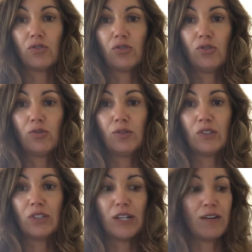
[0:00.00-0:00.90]
who was
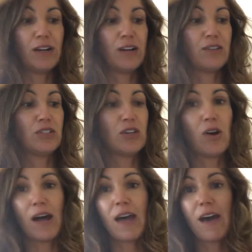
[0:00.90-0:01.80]
the narrator. So
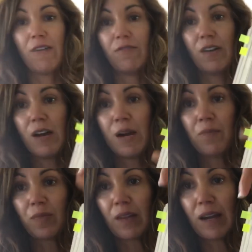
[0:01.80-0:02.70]

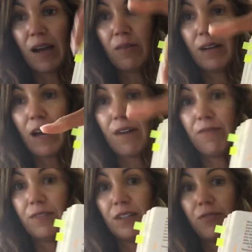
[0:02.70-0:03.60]
I would
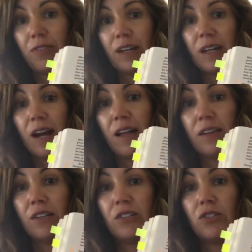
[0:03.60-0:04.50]
have different
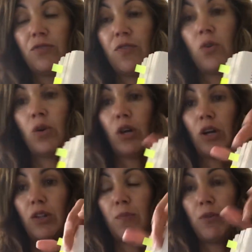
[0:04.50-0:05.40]
colors
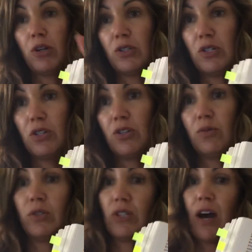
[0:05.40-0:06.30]
for the person who
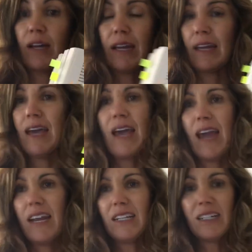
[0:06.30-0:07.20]
was talking,
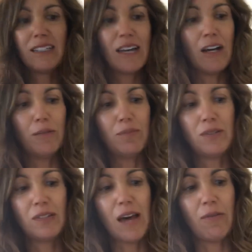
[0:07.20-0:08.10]
and it just
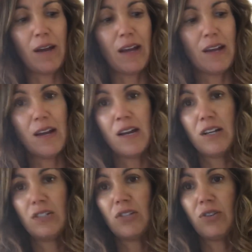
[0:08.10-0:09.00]
helps that way.
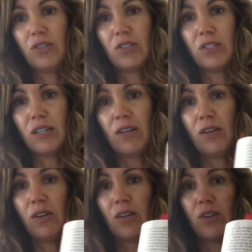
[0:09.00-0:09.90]
So you'll
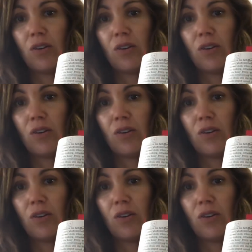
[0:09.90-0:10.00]
see,